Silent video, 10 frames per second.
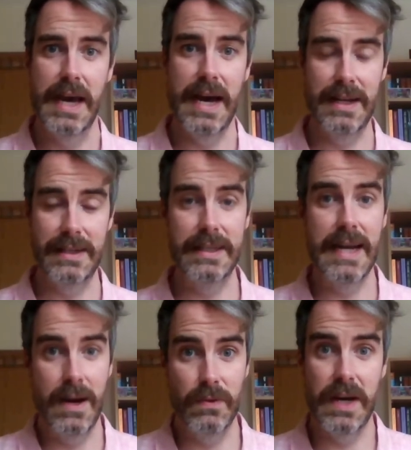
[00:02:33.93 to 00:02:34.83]
And
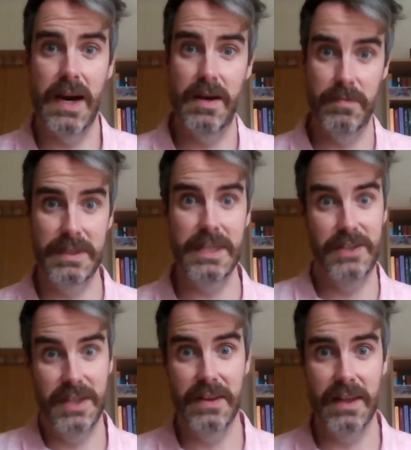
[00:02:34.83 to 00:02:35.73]
now that I'm
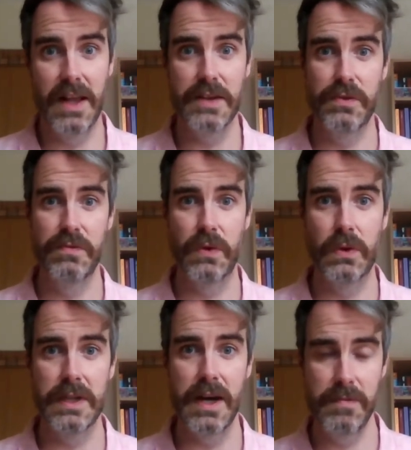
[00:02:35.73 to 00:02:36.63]
teaching in the classroom
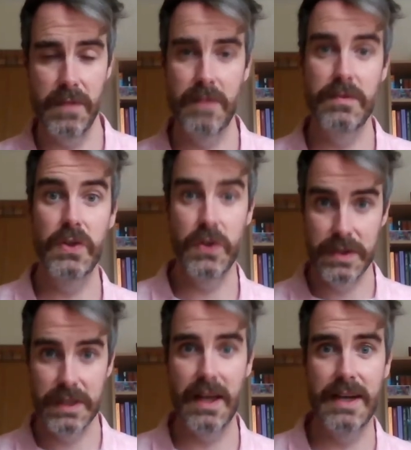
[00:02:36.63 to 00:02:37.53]
full time, I'm
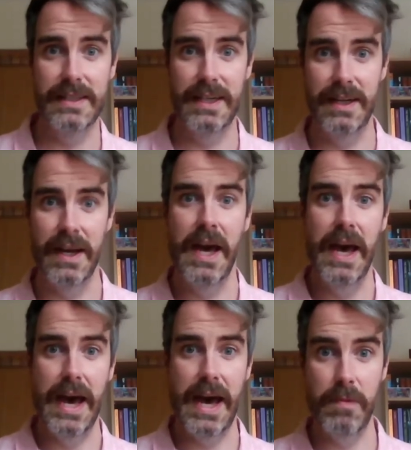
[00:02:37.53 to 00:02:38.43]
utilising
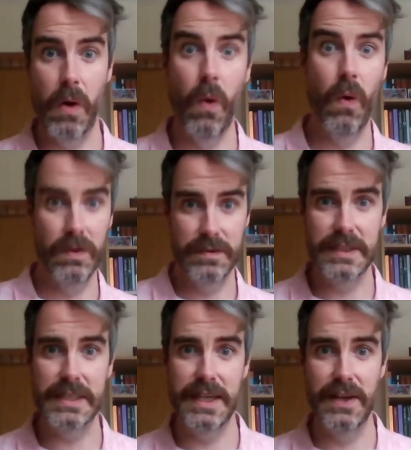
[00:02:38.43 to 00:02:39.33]
all of
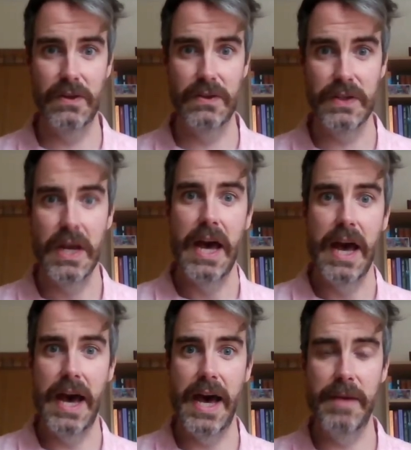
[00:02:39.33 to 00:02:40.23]
the skills
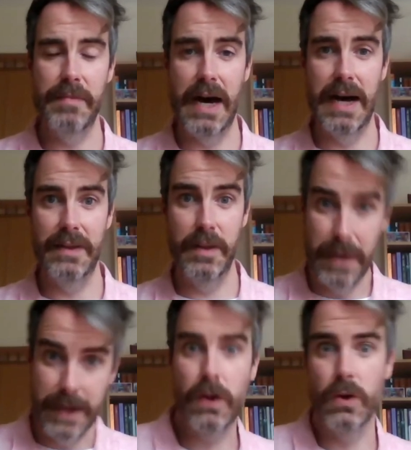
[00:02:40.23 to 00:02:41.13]
and the
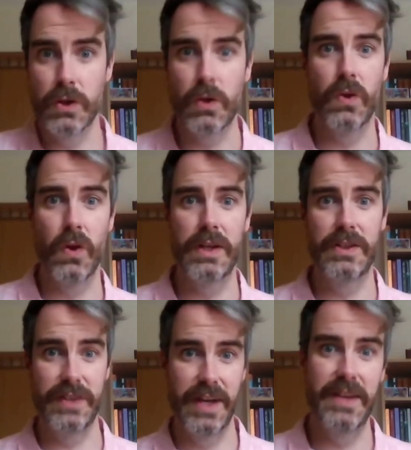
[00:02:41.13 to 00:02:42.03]
pedagogical
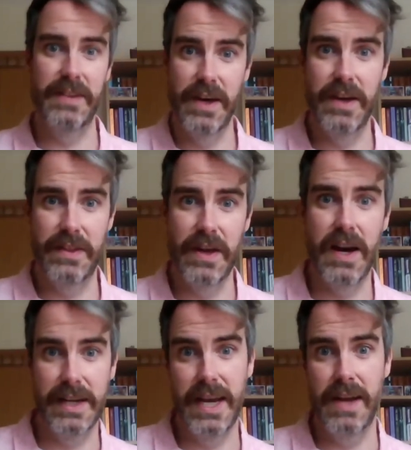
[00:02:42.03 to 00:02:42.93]
knowledge that
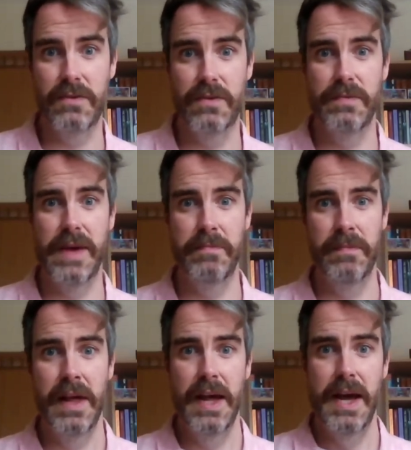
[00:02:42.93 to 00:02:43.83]
I gained from
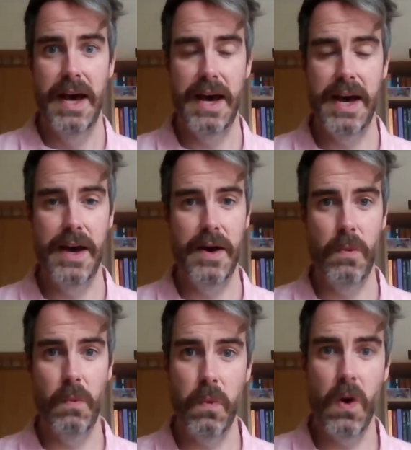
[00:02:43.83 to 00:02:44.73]
them.
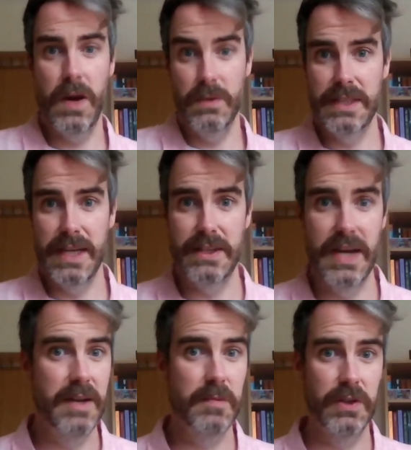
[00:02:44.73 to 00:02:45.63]
What I would say
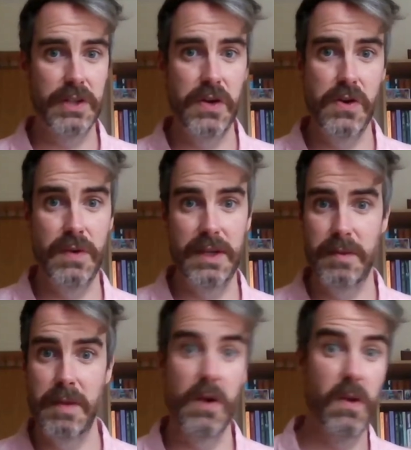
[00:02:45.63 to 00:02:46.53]
to anybody who
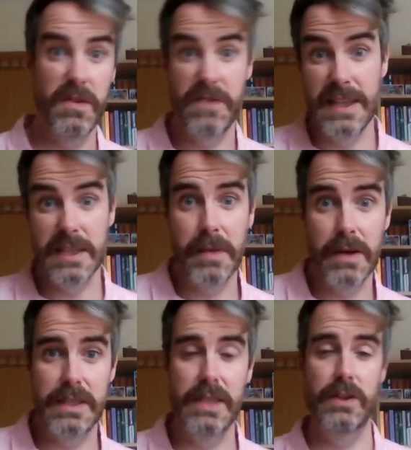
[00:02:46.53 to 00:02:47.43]
is maybe on the fence
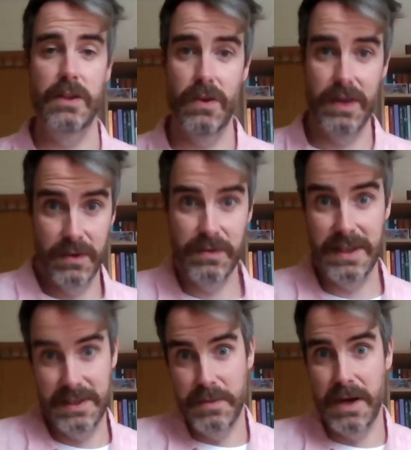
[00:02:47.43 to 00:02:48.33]
about teaching or in the
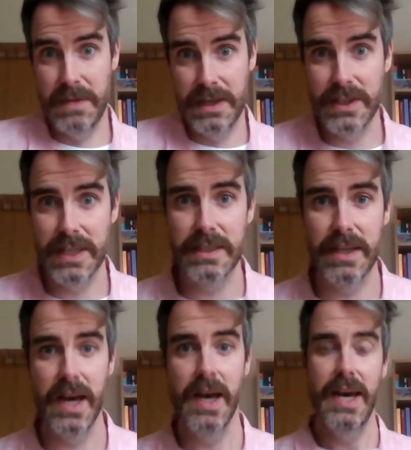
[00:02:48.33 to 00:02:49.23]
fence about
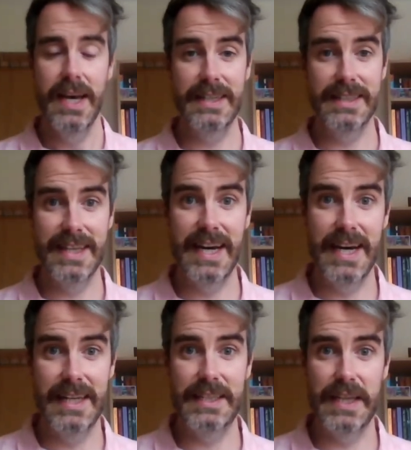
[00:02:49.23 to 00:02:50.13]
Manchester is
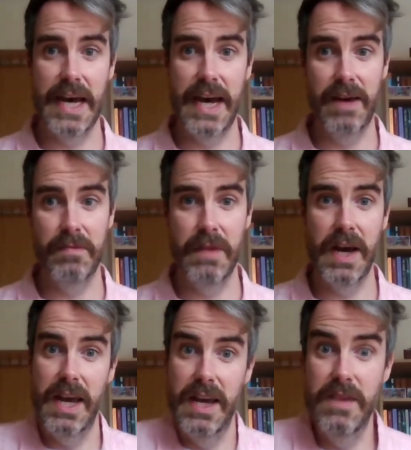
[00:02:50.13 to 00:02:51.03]
that
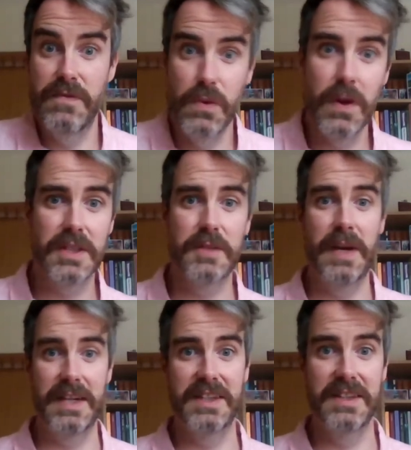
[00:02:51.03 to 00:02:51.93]
if you are
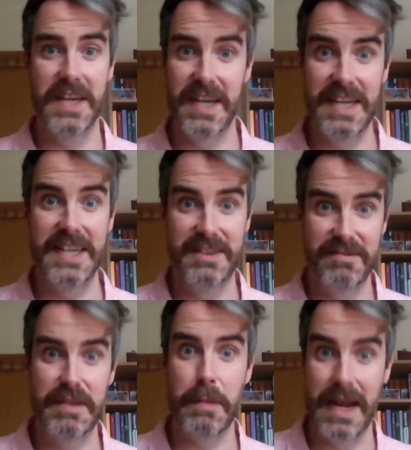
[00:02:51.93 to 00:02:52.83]
suspecting that it
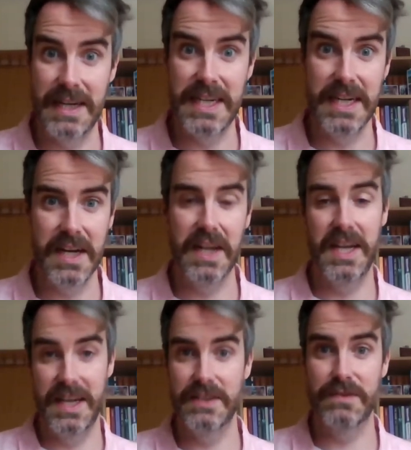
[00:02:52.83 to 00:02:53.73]
is demanding and
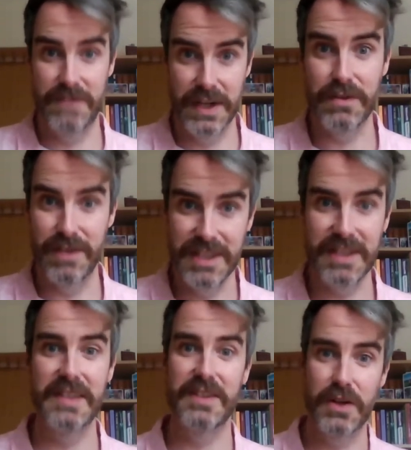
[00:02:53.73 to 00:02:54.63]
it is
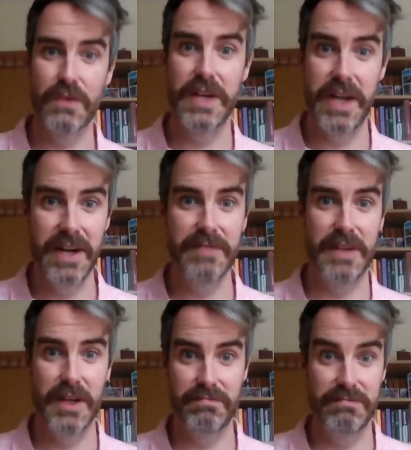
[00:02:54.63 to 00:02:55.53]
rigorous as a career,
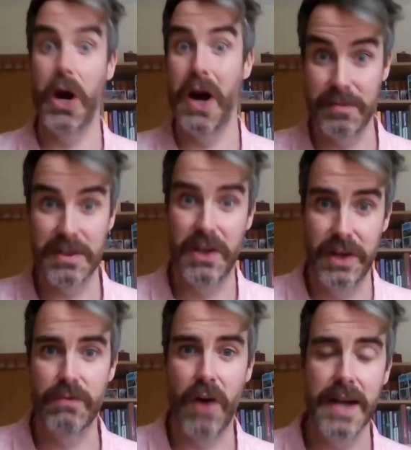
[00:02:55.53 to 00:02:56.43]
you're
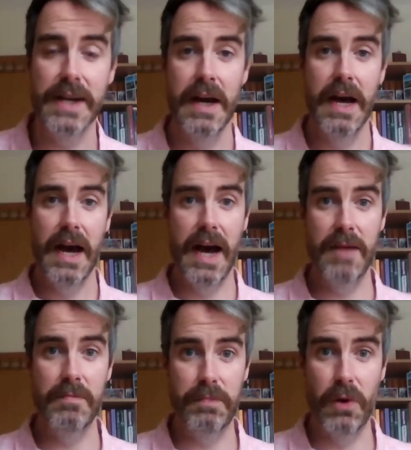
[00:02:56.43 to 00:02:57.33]
absolutely right,
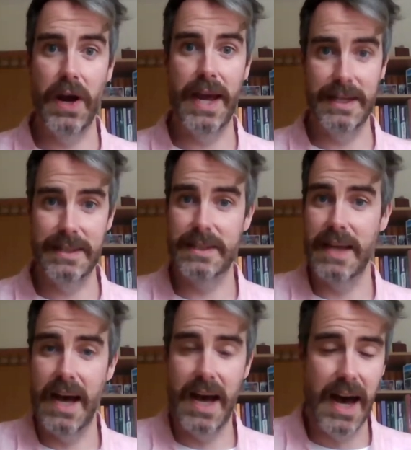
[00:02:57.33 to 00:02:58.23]
but
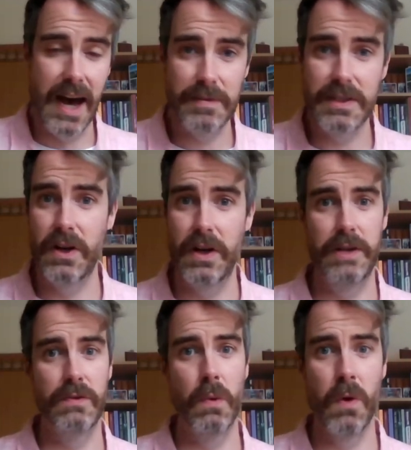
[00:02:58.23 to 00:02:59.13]
it's
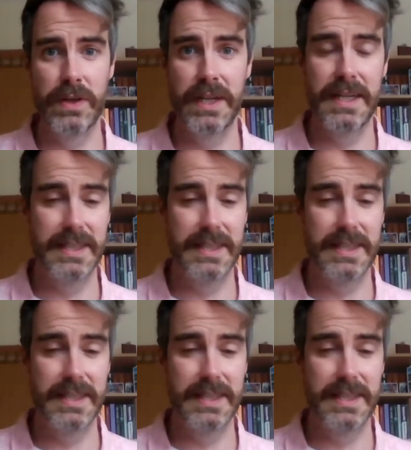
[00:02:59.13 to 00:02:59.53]
absolutely rewarding.